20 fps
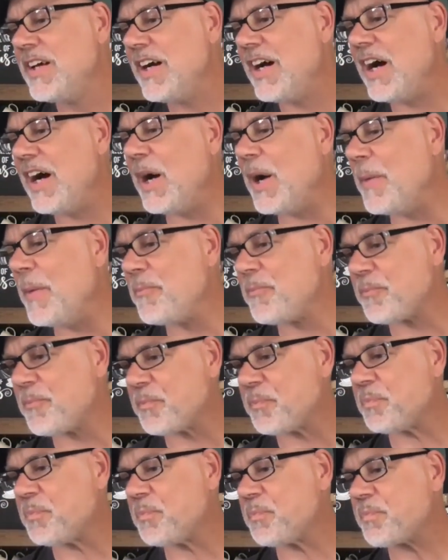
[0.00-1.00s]
Um,
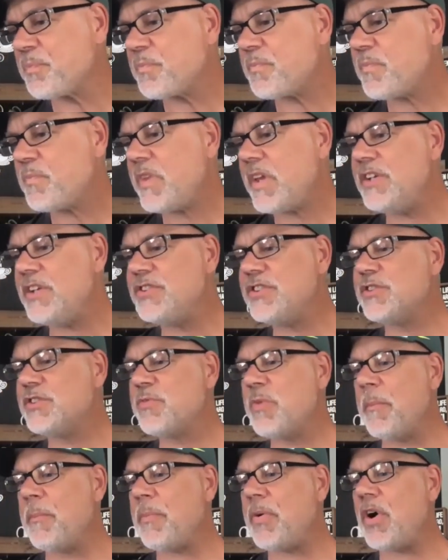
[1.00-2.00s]
this is
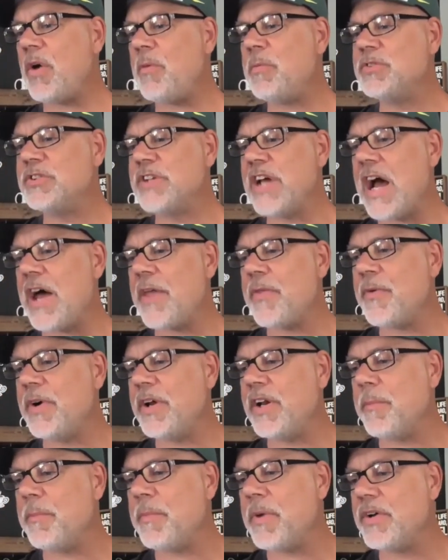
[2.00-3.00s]
when Paul was
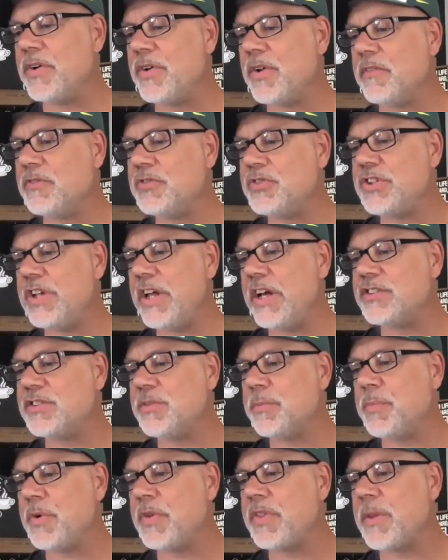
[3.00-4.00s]
gathering a bundle of sticks
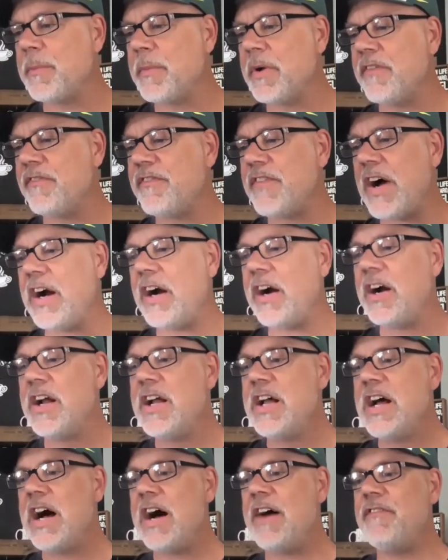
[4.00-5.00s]
and put them on fire,
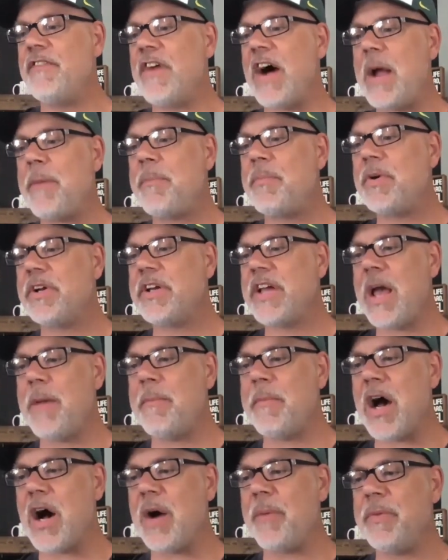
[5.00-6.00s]
a viper came
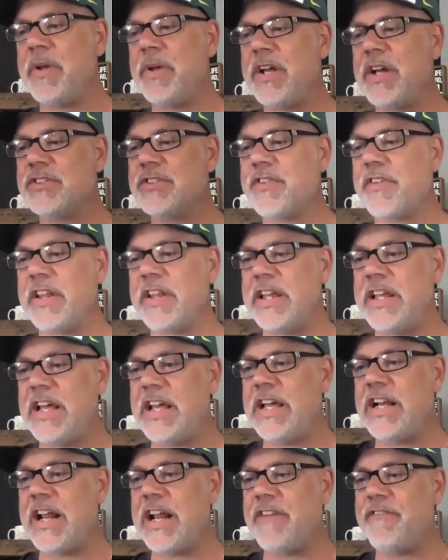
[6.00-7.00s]
out because of the
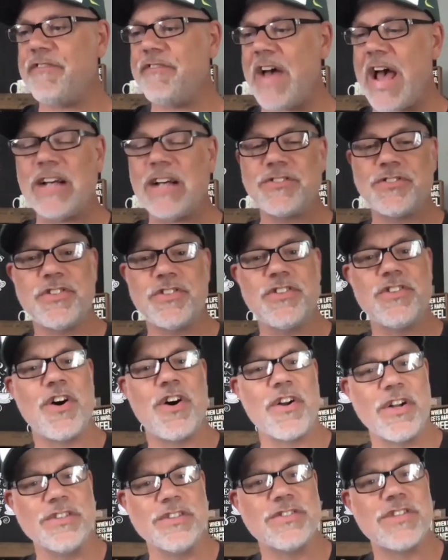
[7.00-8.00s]
heat and fastened
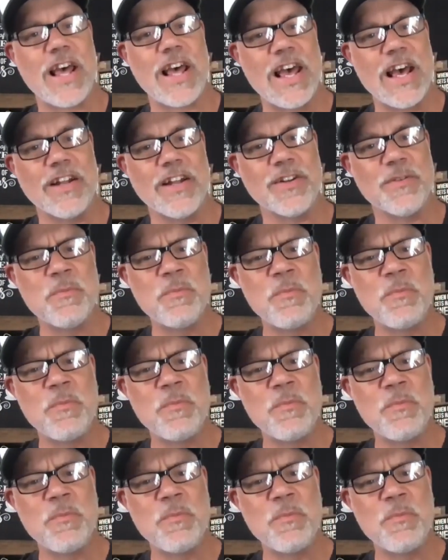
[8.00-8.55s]
on his hand.